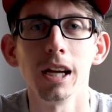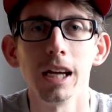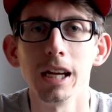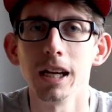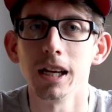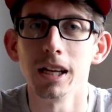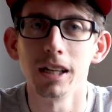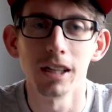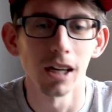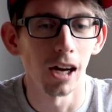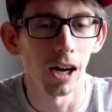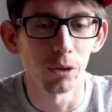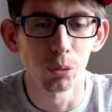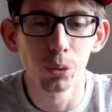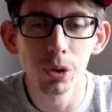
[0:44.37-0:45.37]
And
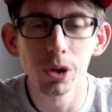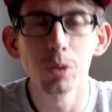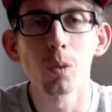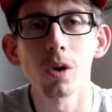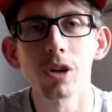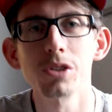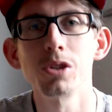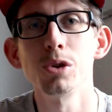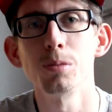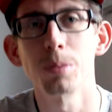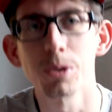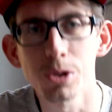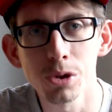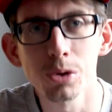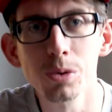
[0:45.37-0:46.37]
I really want to
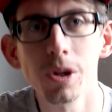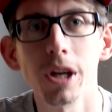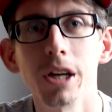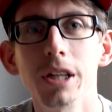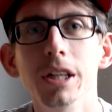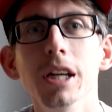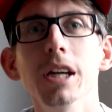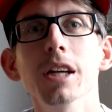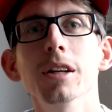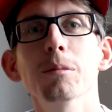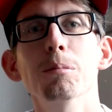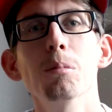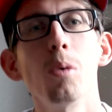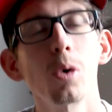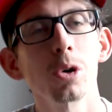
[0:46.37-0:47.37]
pursue that again,
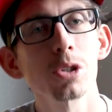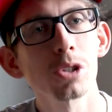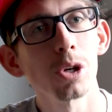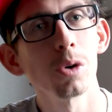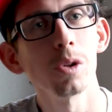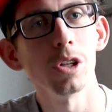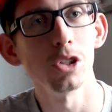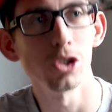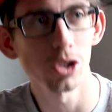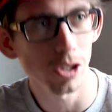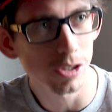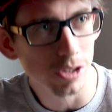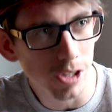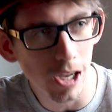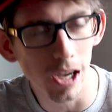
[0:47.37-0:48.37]
more so than
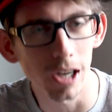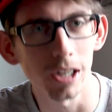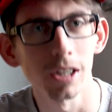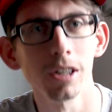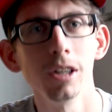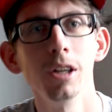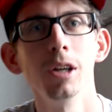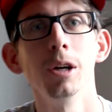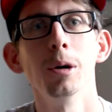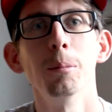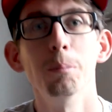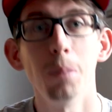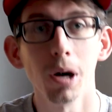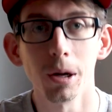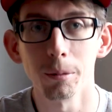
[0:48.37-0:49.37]
just tech,
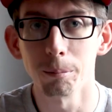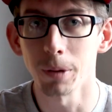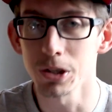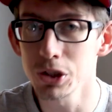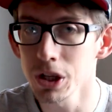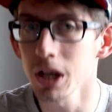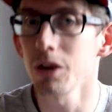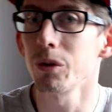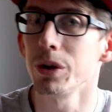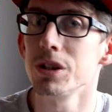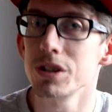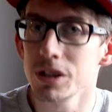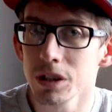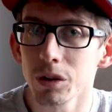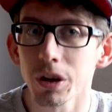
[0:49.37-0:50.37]
but my channel
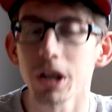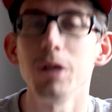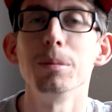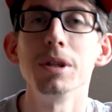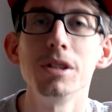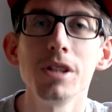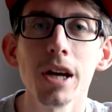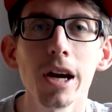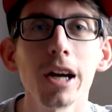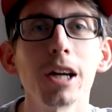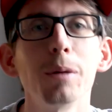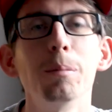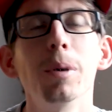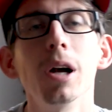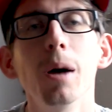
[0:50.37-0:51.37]
is still going to be
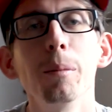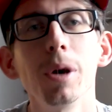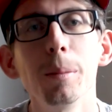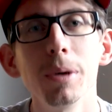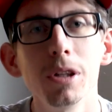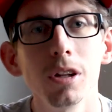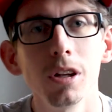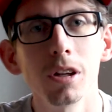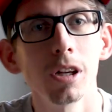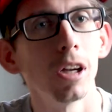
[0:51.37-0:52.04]
tech, but I'm going to be